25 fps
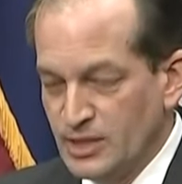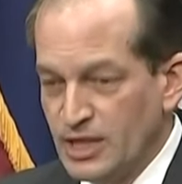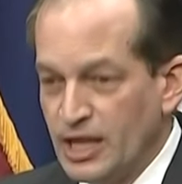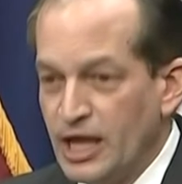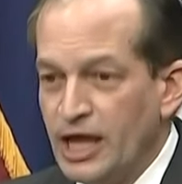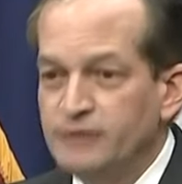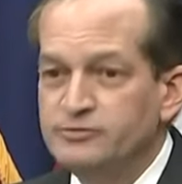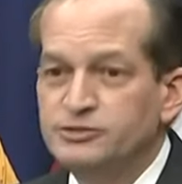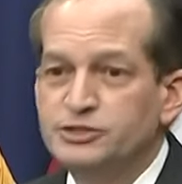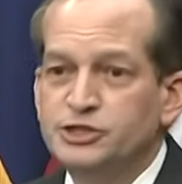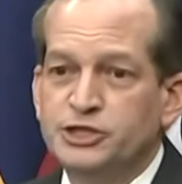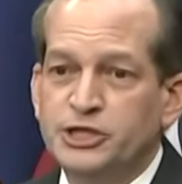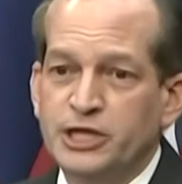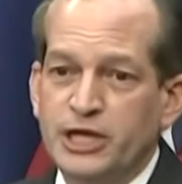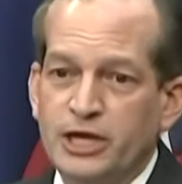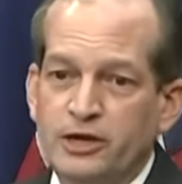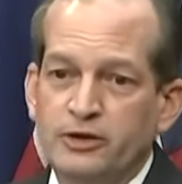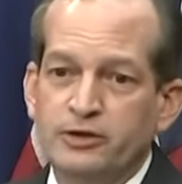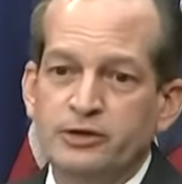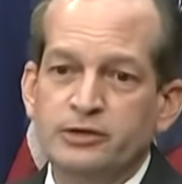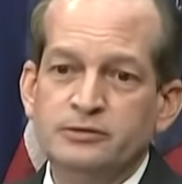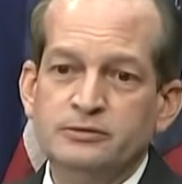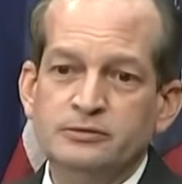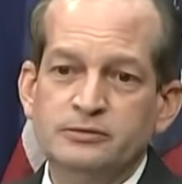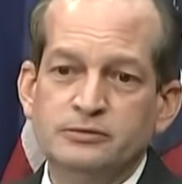I've
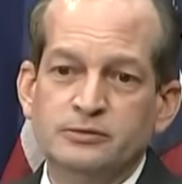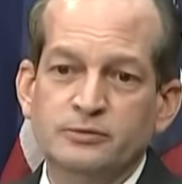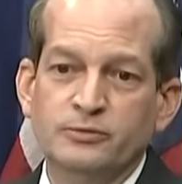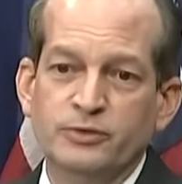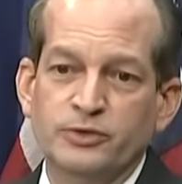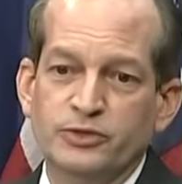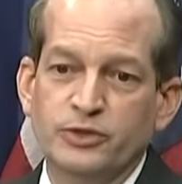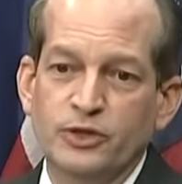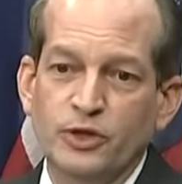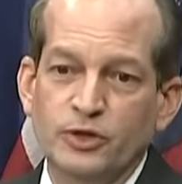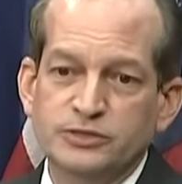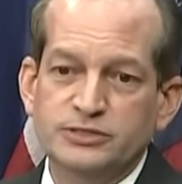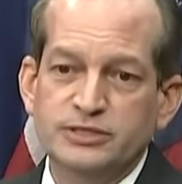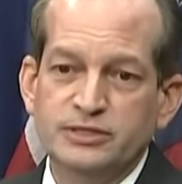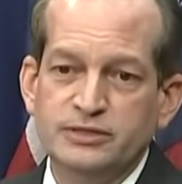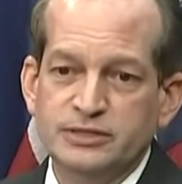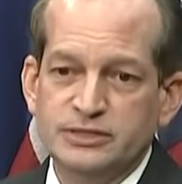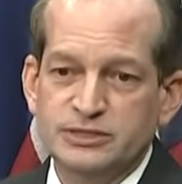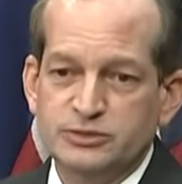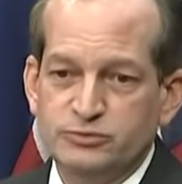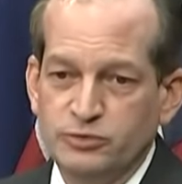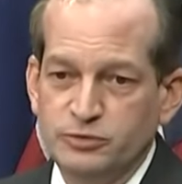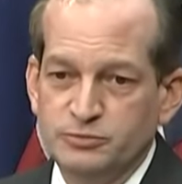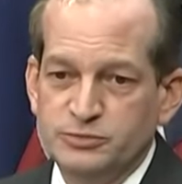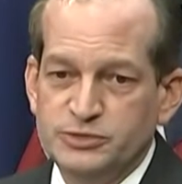shared with those in
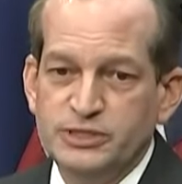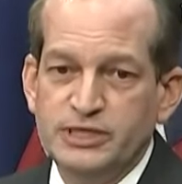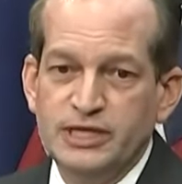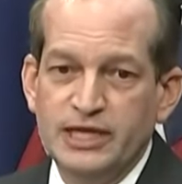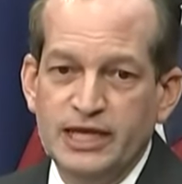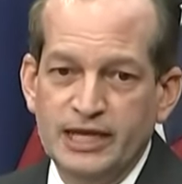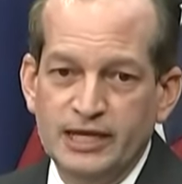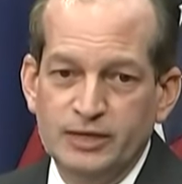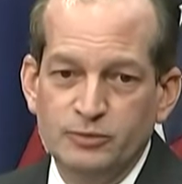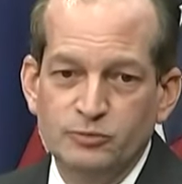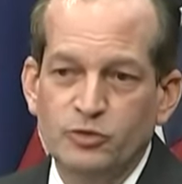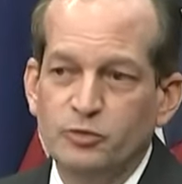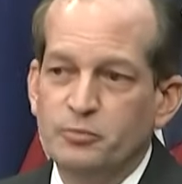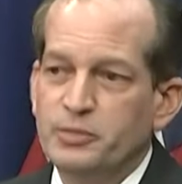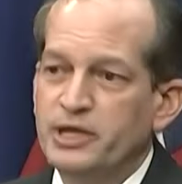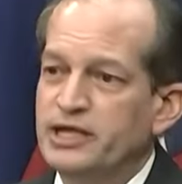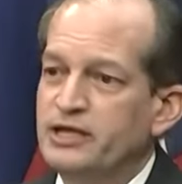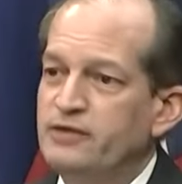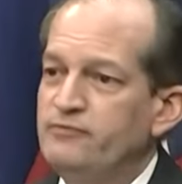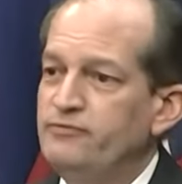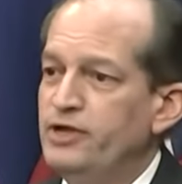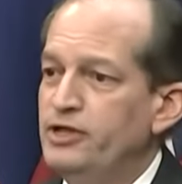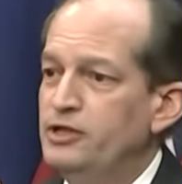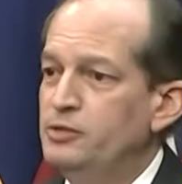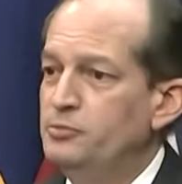this room today, and will make
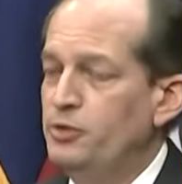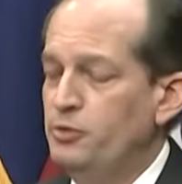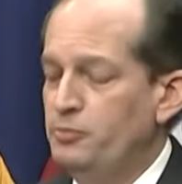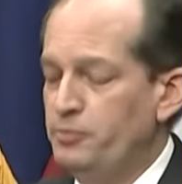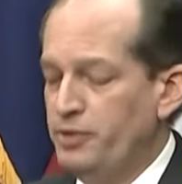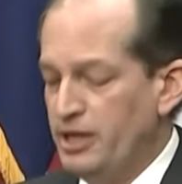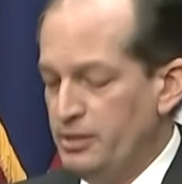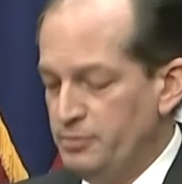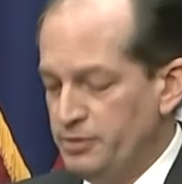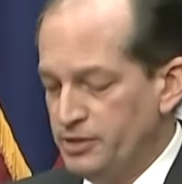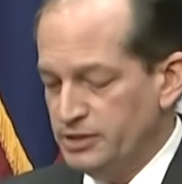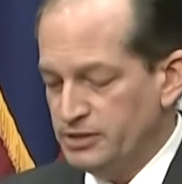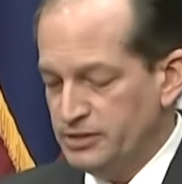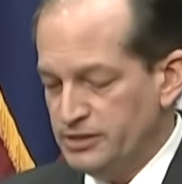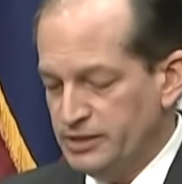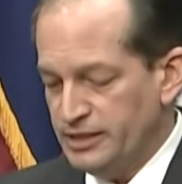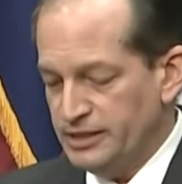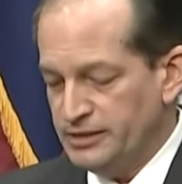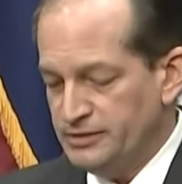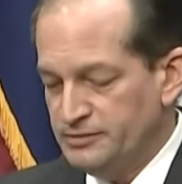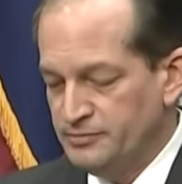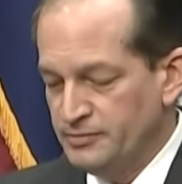available publicly,